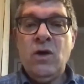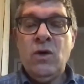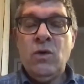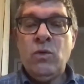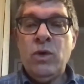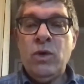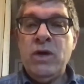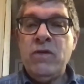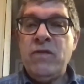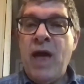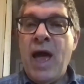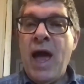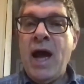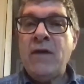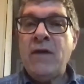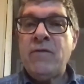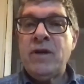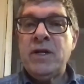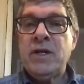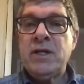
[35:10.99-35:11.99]
We've
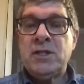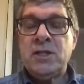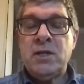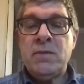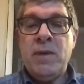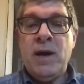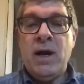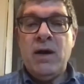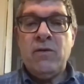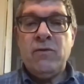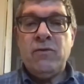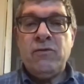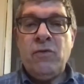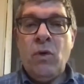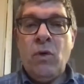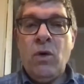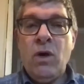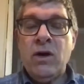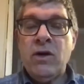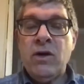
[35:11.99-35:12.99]
averaged about
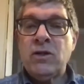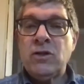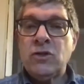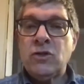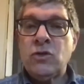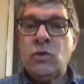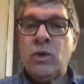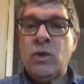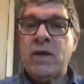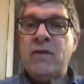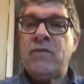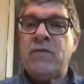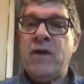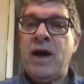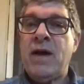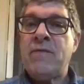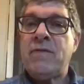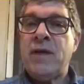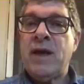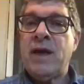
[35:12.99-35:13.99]

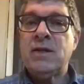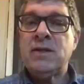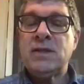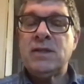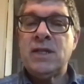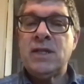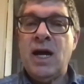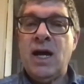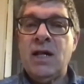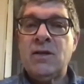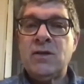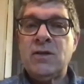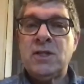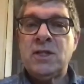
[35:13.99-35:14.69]
$425,000